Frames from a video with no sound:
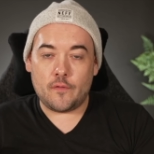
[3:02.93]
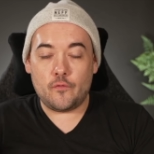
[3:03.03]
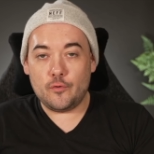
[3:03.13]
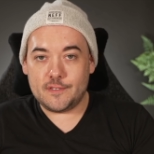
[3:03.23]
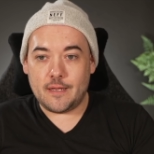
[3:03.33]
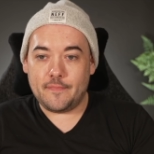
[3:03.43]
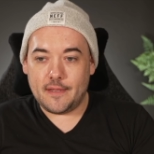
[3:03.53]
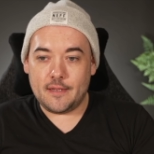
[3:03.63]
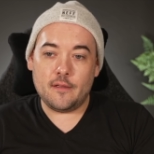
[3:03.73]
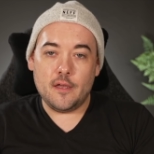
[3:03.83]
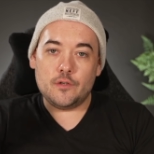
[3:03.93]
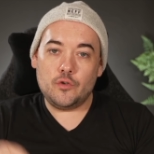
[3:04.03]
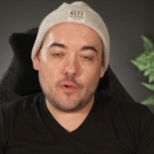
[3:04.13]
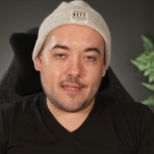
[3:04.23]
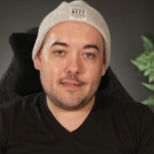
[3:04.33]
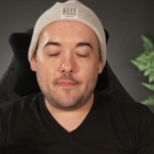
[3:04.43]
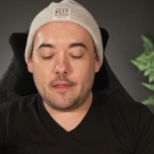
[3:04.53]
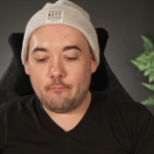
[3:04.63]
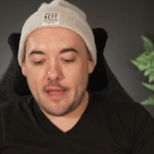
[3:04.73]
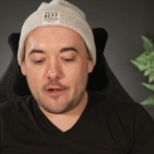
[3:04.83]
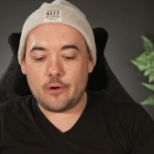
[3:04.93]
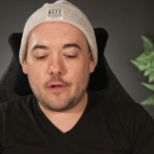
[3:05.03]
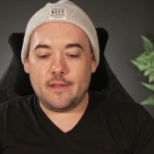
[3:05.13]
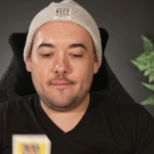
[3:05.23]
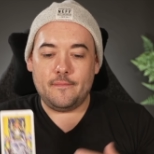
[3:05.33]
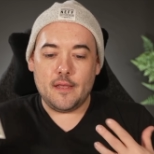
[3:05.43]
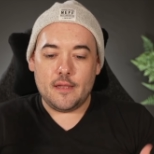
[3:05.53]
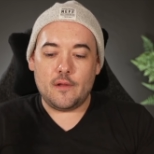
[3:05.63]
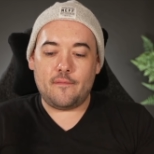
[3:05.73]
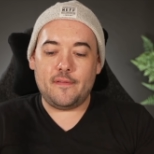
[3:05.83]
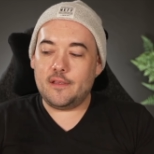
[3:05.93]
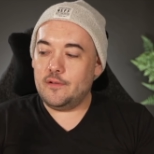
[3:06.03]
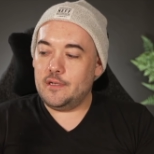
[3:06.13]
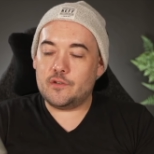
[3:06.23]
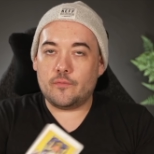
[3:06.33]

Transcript: through something to get something better. And, you know, I feel like you need to